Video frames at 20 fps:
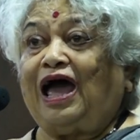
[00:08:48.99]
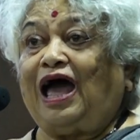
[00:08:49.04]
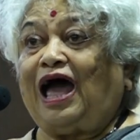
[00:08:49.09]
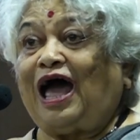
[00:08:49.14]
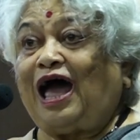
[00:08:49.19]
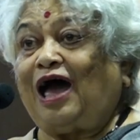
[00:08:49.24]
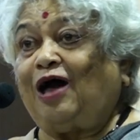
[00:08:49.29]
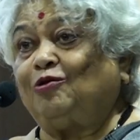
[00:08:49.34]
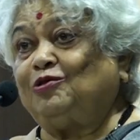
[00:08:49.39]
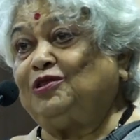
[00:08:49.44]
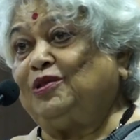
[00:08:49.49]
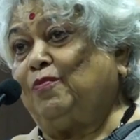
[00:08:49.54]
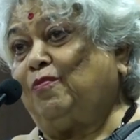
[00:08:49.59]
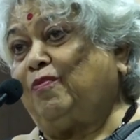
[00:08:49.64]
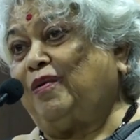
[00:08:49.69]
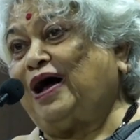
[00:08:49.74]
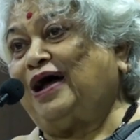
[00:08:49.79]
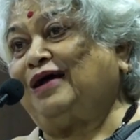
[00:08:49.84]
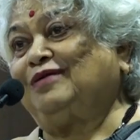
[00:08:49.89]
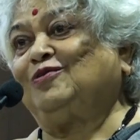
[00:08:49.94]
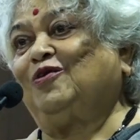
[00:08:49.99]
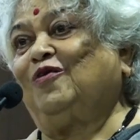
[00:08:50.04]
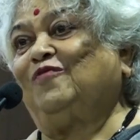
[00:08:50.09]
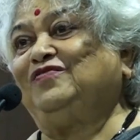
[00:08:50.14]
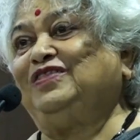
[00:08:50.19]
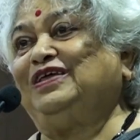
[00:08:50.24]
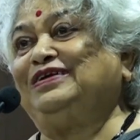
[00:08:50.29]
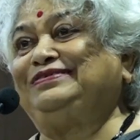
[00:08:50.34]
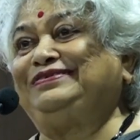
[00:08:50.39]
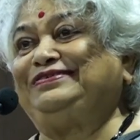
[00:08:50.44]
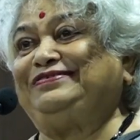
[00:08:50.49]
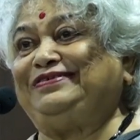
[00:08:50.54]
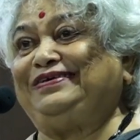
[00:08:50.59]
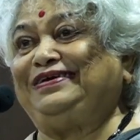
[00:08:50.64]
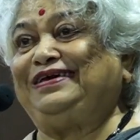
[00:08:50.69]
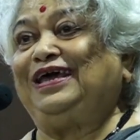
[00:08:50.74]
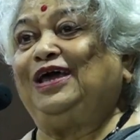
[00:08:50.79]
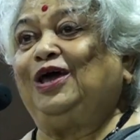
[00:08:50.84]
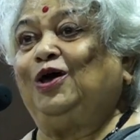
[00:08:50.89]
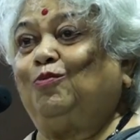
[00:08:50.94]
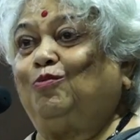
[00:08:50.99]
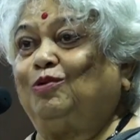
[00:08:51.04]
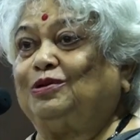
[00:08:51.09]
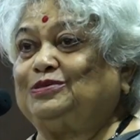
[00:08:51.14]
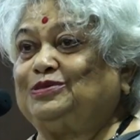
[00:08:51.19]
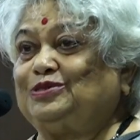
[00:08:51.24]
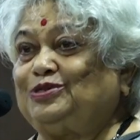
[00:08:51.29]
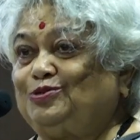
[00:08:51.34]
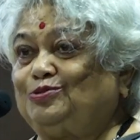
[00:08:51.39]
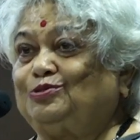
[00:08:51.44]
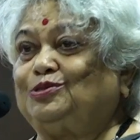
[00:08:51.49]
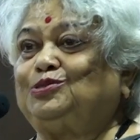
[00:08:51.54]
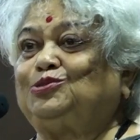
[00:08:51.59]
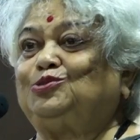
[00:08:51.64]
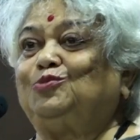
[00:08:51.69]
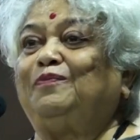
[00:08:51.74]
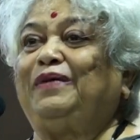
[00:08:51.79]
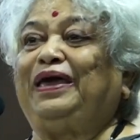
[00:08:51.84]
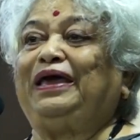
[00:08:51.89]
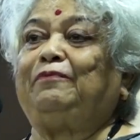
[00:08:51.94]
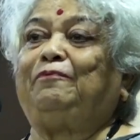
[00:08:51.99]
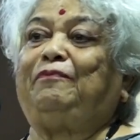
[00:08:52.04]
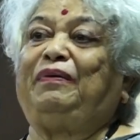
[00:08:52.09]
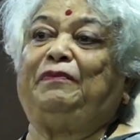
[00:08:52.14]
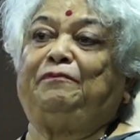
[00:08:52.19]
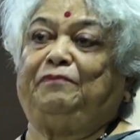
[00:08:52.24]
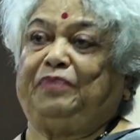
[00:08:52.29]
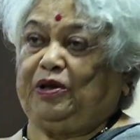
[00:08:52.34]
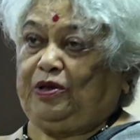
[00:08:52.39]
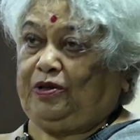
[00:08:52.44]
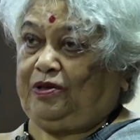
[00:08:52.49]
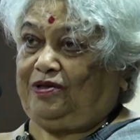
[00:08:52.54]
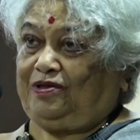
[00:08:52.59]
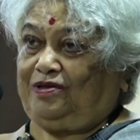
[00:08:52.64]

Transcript: how the bark of the tree was used to make paper.